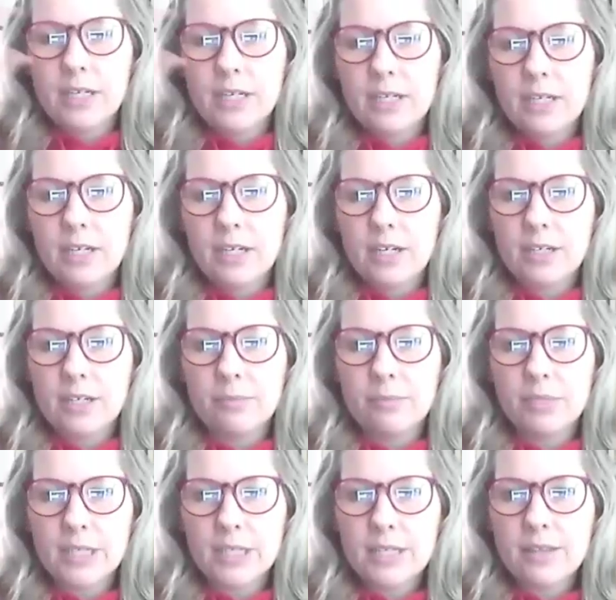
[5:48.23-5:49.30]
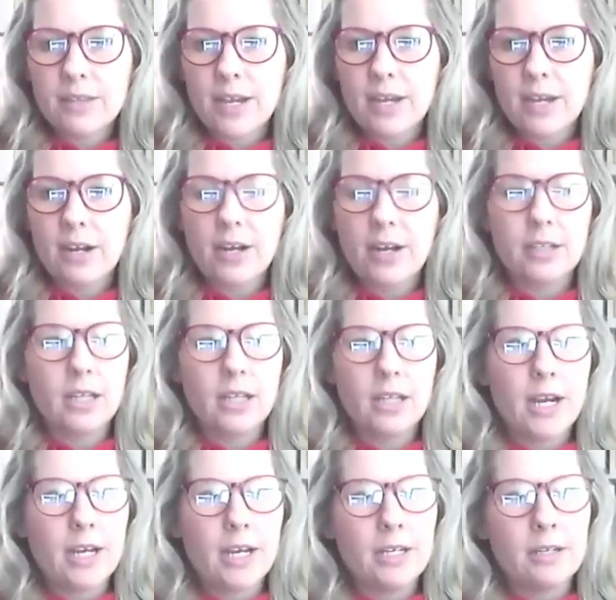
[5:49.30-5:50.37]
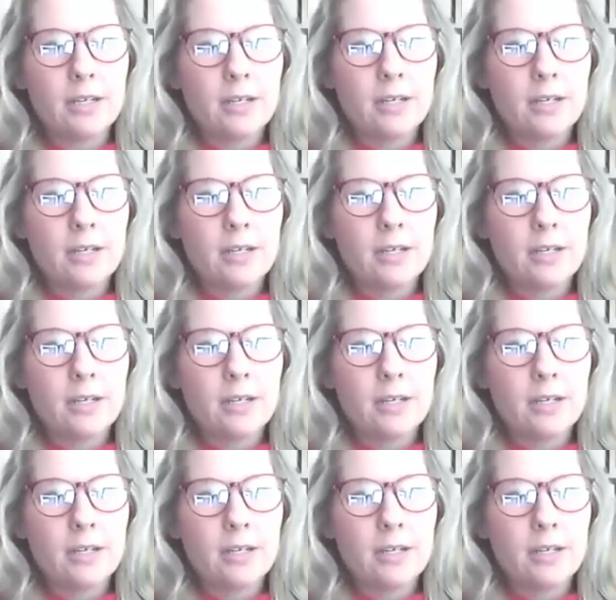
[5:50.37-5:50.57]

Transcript: cannot complete that online